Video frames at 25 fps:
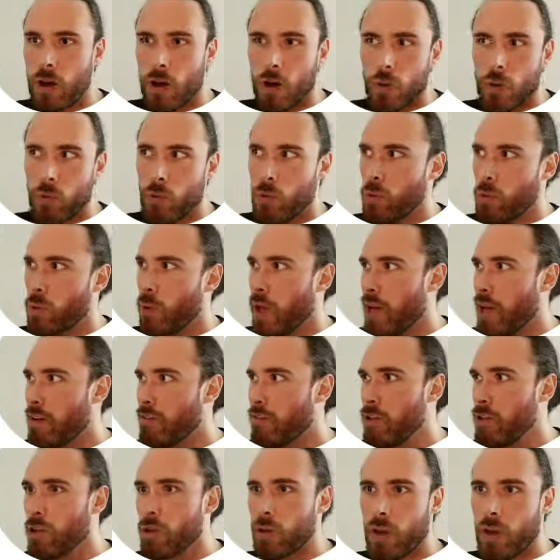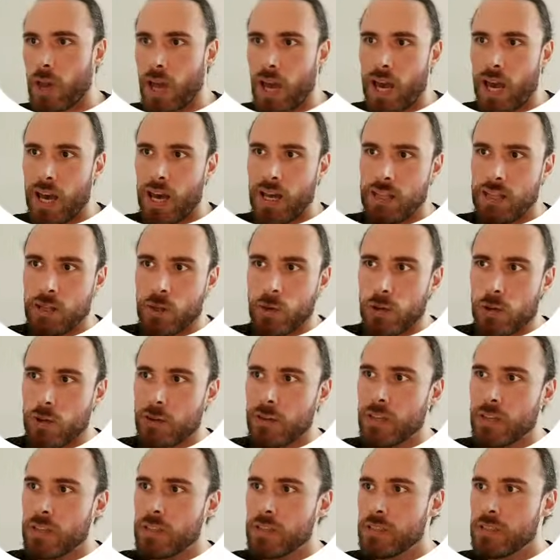we'll have a look at
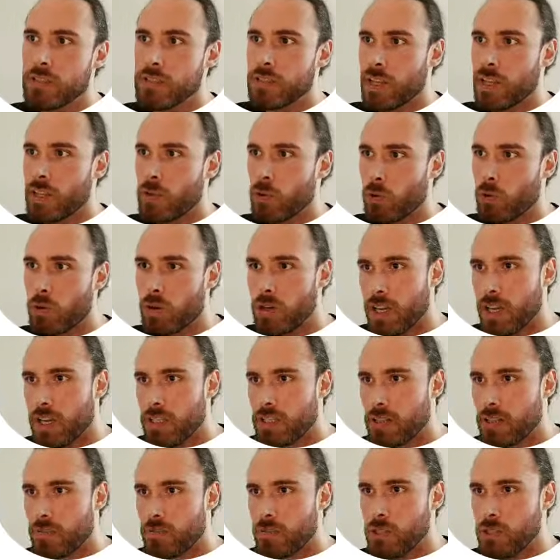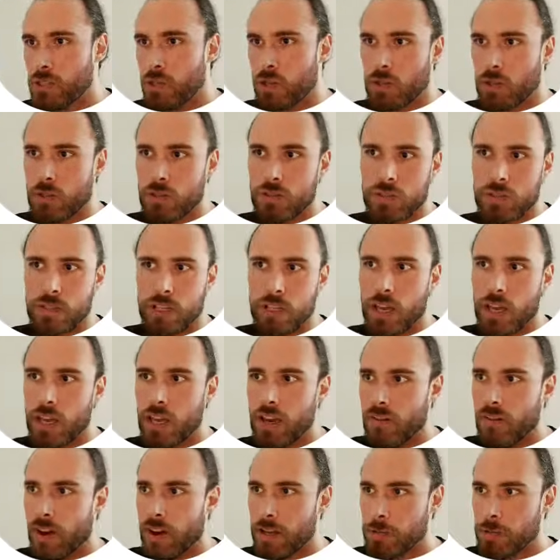queries and organizing results, syncing
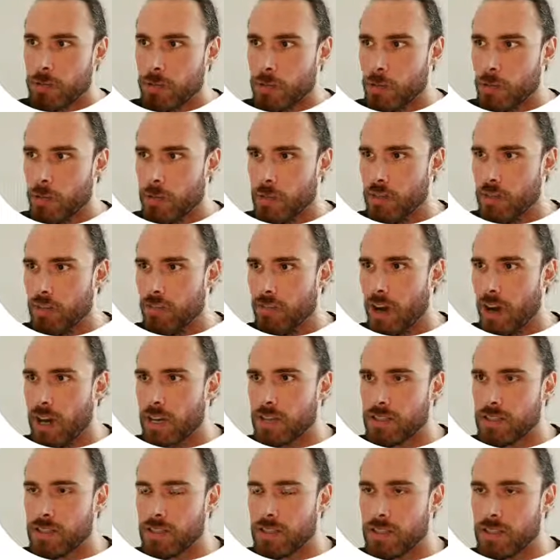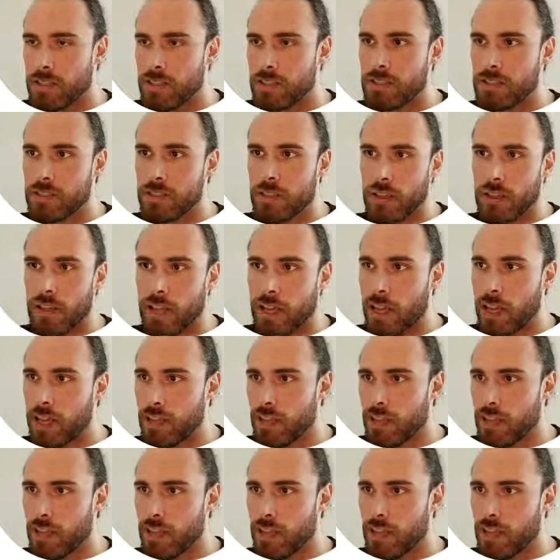graphs between devices, lacking